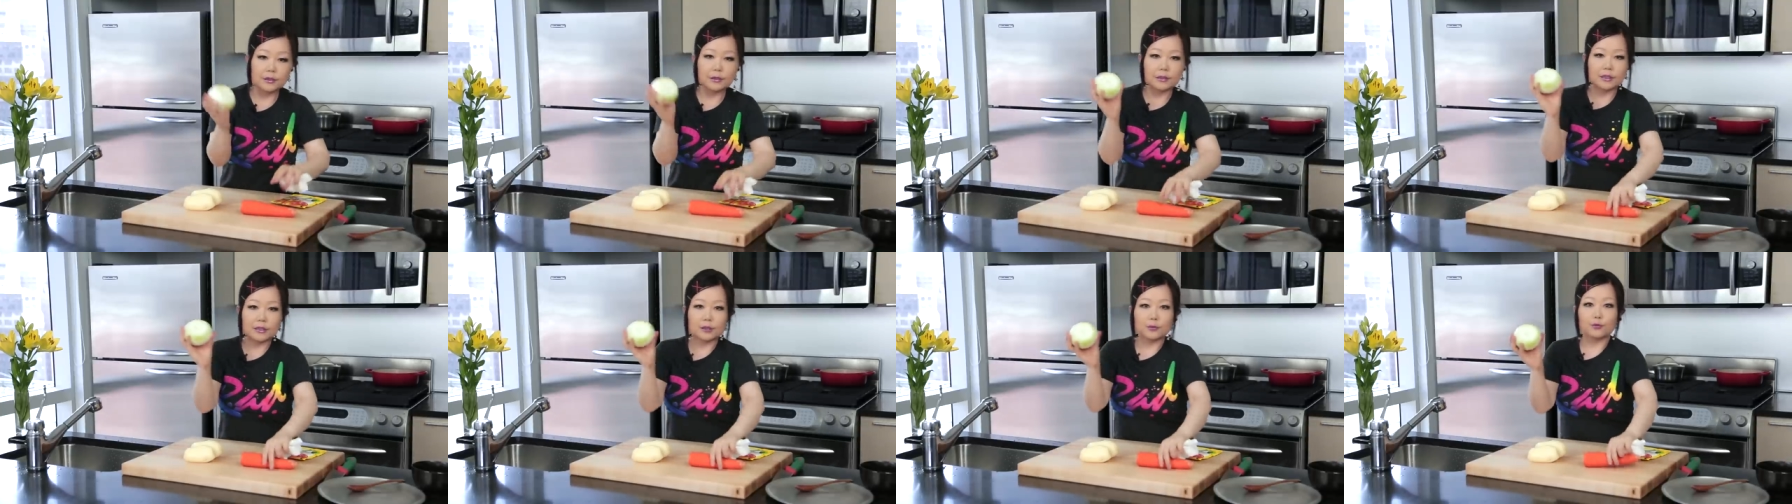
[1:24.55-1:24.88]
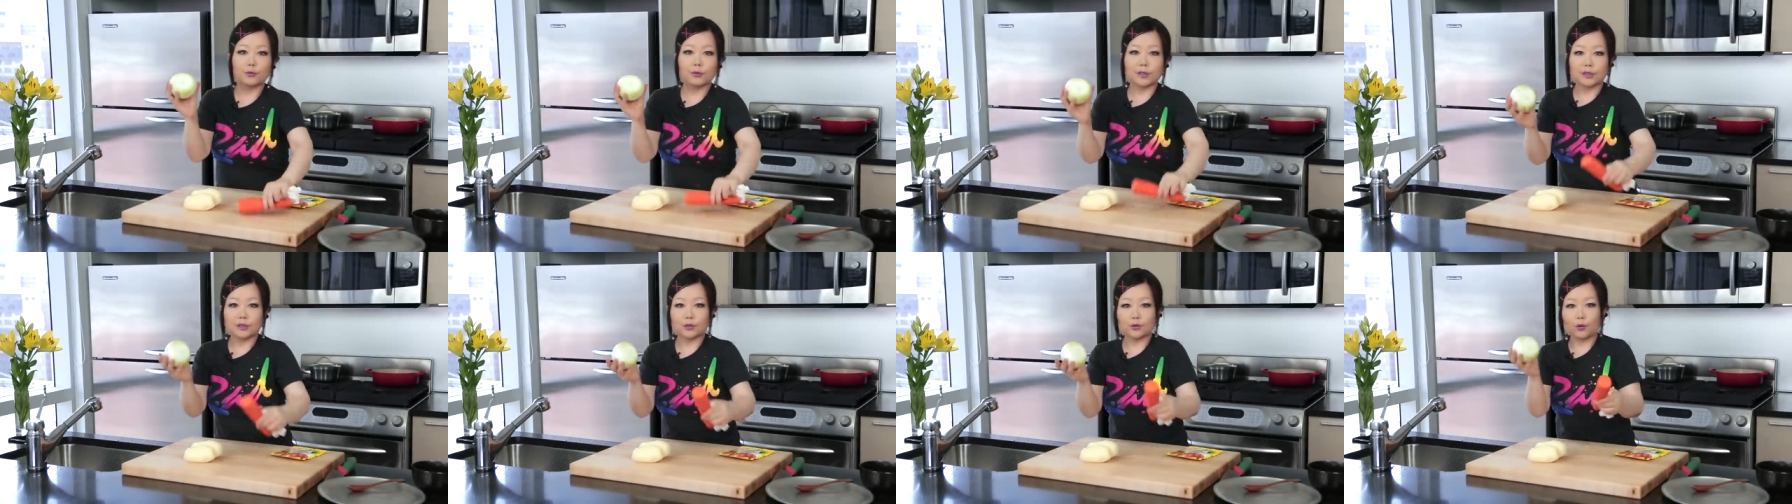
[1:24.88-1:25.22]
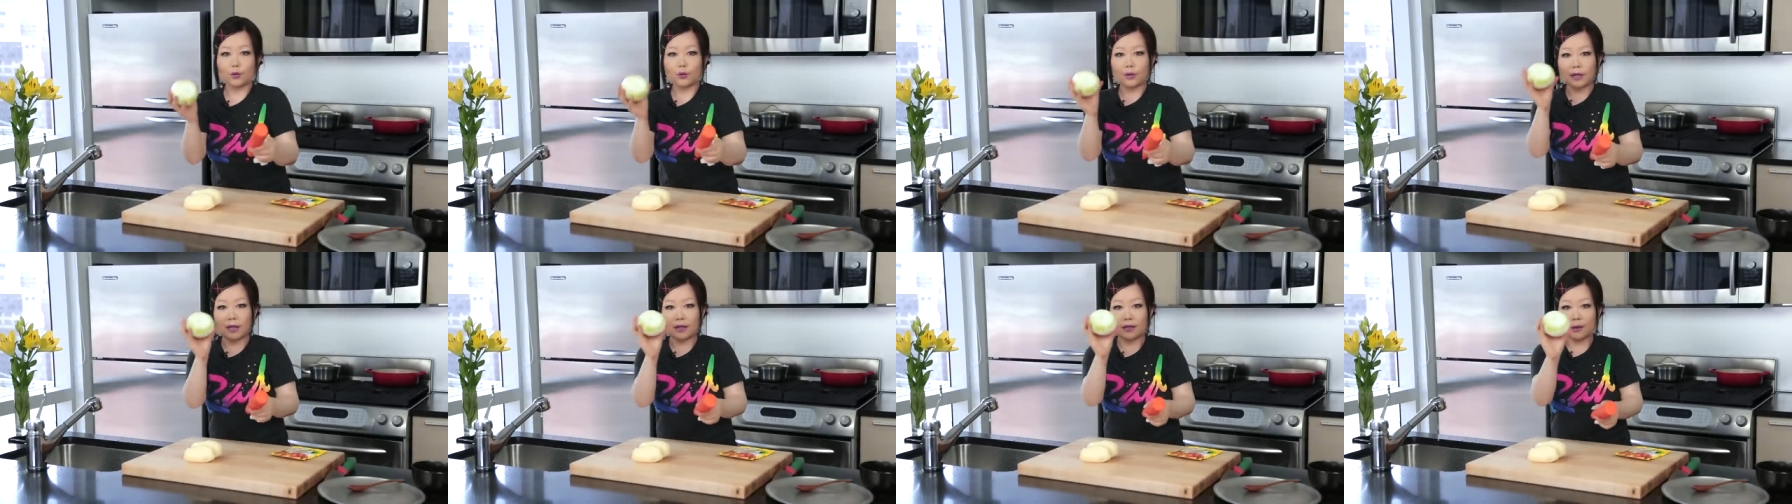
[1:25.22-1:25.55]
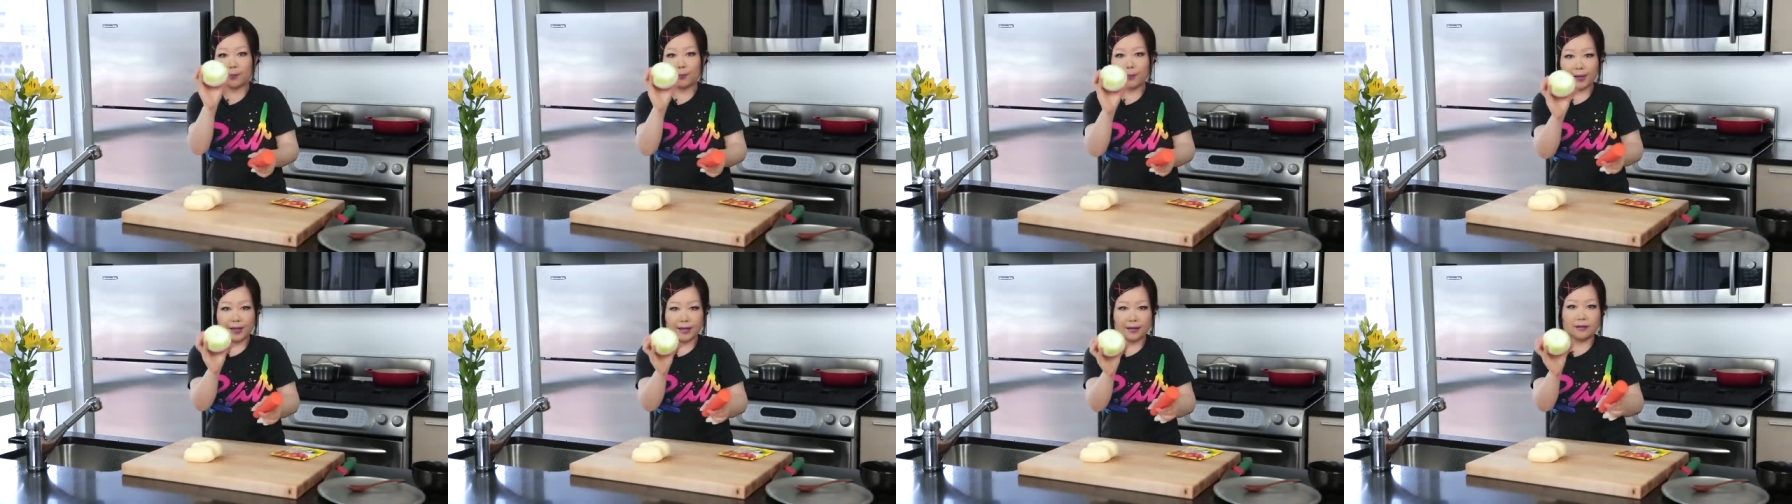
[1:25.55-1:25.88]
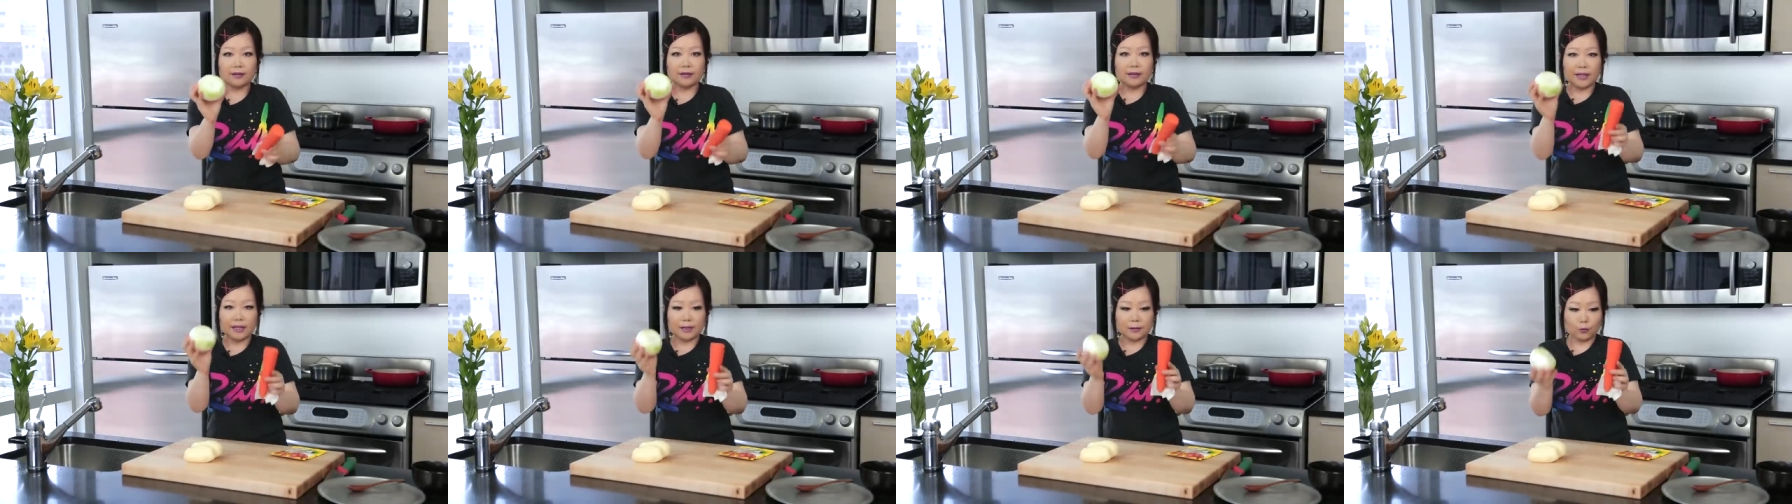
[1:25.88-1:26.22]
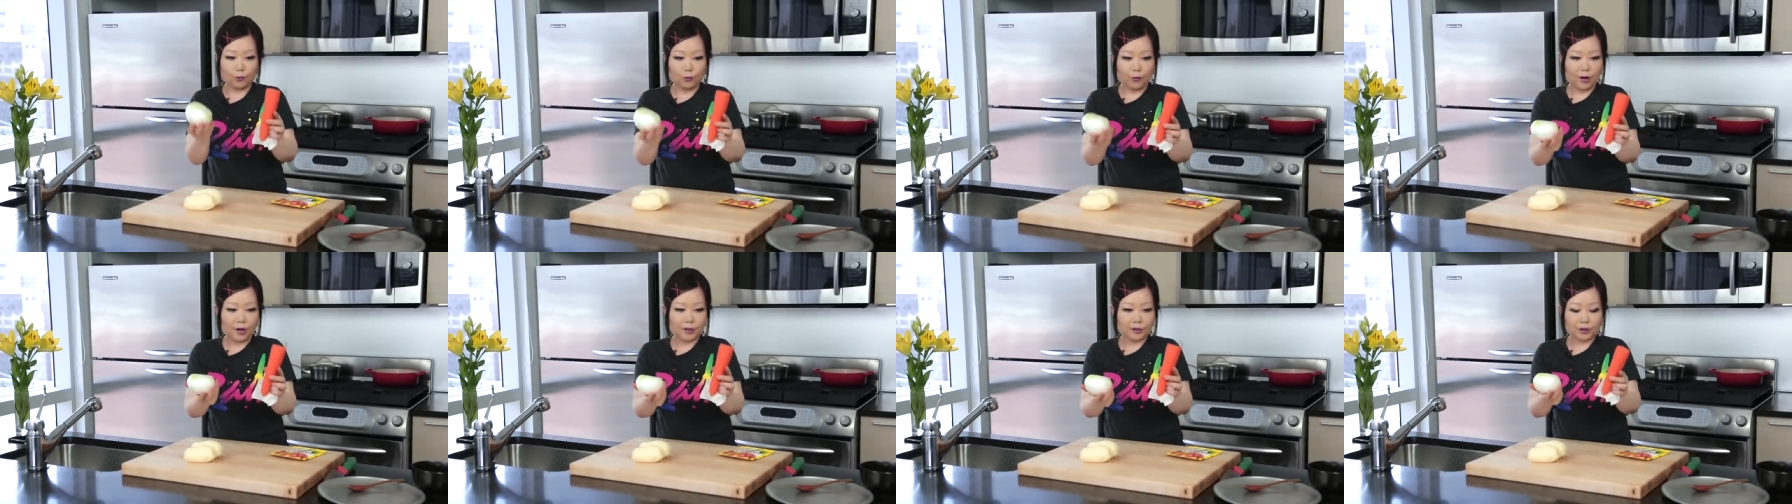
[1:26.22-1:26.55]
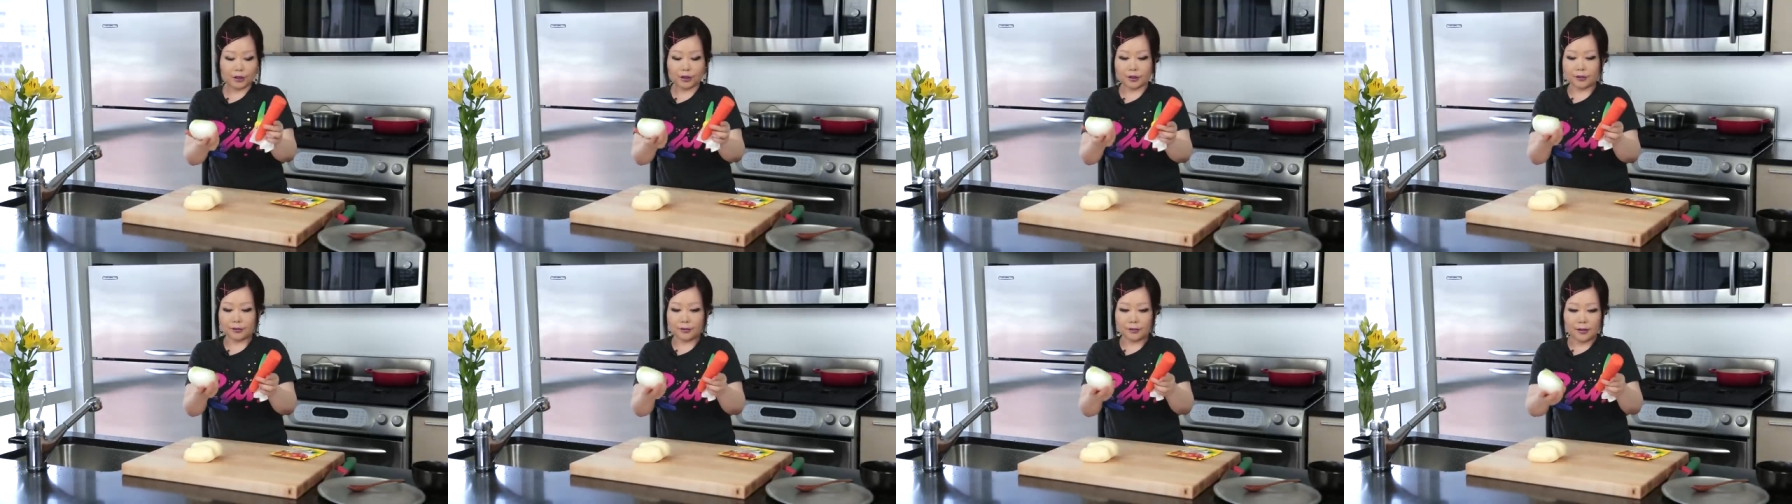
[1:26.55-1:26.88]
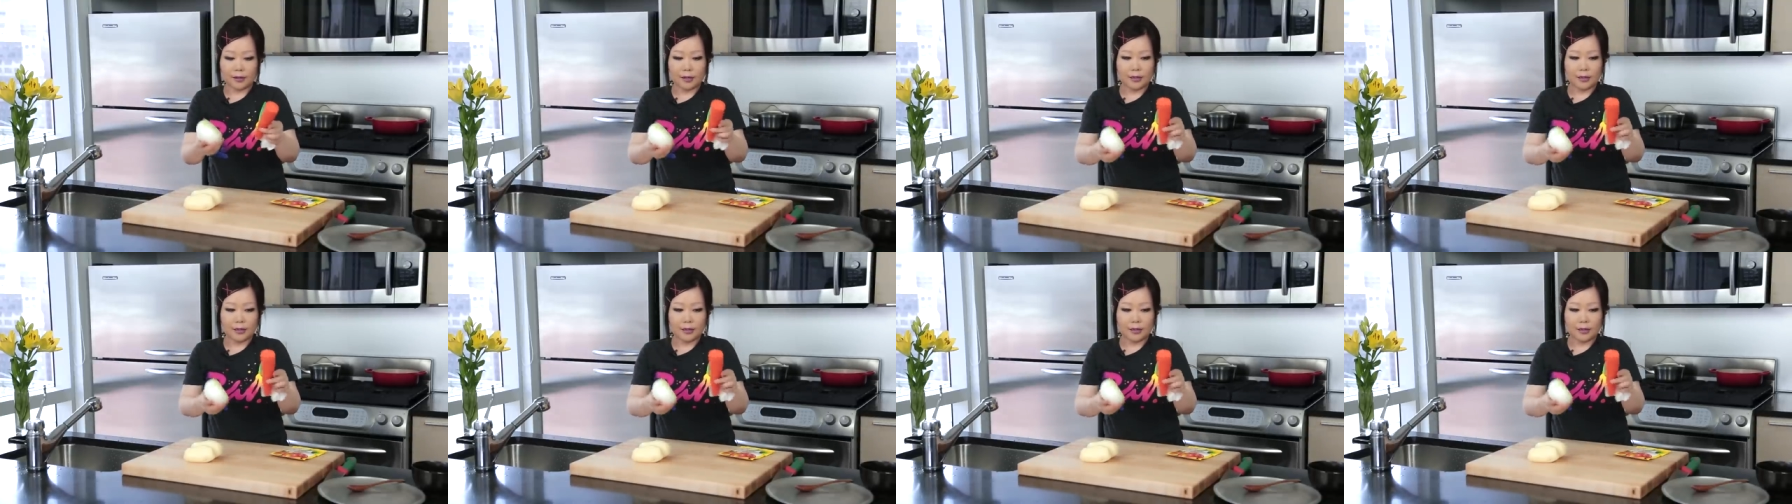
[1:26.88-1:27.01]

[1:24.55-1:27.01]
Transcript: this one is already peeled and washed.